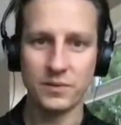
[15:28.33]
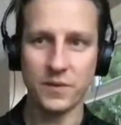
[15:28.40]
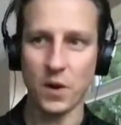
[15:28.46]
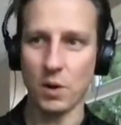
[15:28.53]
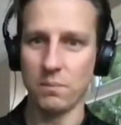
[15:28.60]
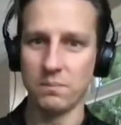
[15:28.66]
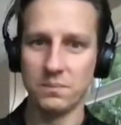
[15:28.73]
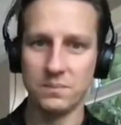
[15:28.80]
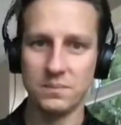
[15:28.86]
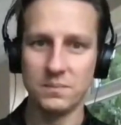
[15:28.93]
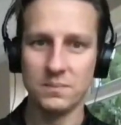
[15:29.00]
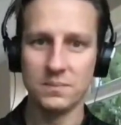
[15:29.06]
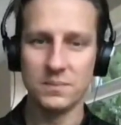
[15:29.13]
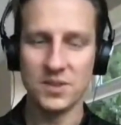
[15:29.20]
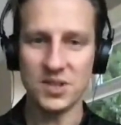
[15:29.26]
from
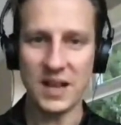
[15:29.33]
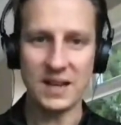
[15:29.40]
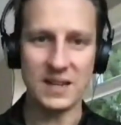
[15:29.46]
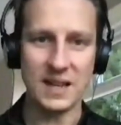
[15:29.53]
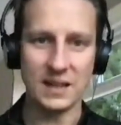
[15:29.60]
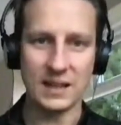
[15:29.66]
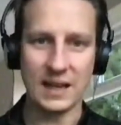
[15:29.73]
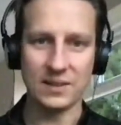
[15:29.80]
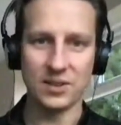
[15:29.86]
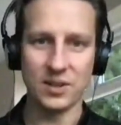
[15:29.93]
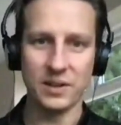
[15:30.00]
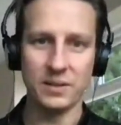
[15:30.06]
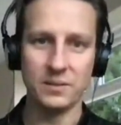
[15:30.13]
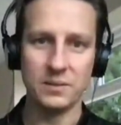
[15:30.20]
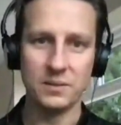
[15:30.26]
Sandy
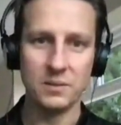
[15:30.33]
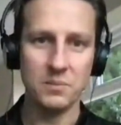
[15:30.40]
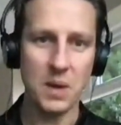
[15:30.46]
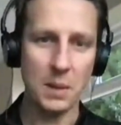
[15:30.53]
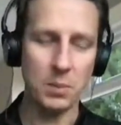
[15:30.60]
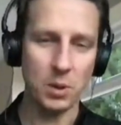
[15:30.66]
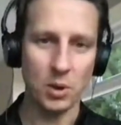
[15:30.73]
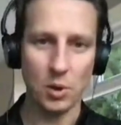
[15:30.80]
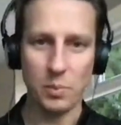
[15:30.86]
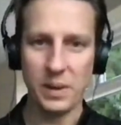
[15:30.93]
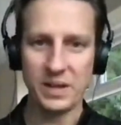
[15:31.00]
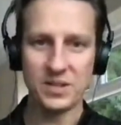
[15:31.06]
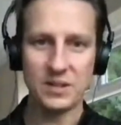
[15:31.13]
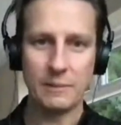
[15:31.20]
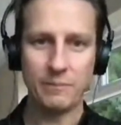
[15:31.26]
Alcantara, Pablo
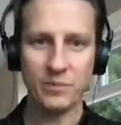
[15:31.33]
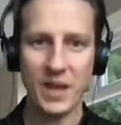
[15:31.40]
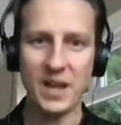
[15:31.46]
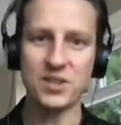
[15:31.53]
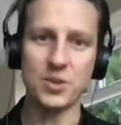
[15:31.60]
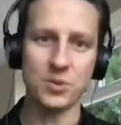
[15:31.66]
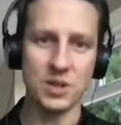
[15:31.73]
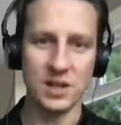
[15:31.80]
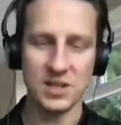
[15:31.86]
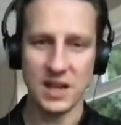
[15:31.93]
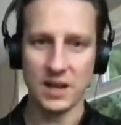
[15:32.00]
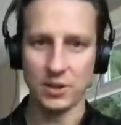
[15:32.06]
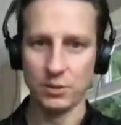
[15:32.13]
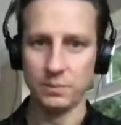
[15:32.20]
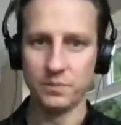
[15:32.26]
Lopez, Jesus
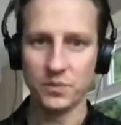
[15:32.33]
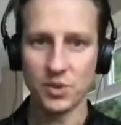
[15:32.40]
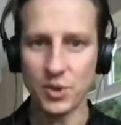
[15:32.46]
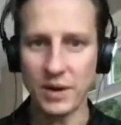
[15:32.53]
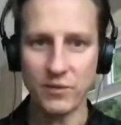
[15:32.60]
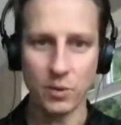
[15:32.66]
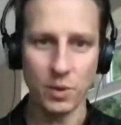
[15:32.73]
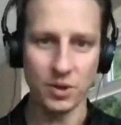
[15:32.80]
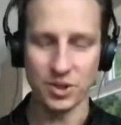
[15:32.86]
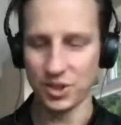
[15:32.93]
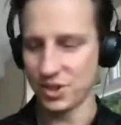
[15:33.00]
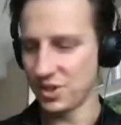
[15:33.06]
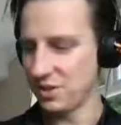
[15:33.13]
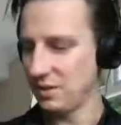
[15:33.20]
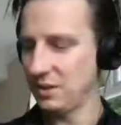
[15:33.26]
Lozado, Trevor
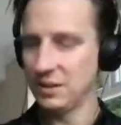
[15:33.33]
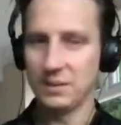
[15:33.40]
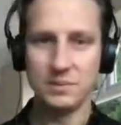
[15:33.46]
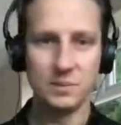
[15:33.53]
Rogers,